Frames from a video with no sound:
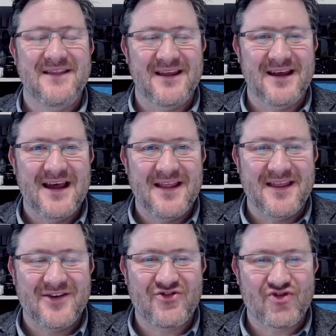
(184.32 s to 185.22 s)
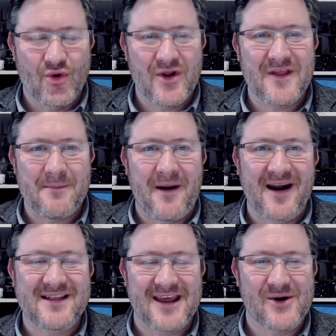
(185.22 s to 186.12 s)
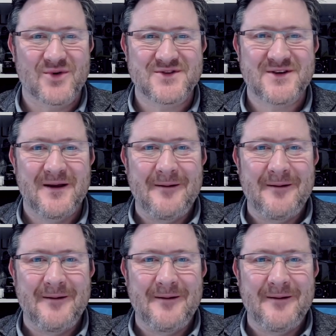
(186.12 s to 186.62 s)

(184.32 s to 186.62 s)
the story that Mark tells?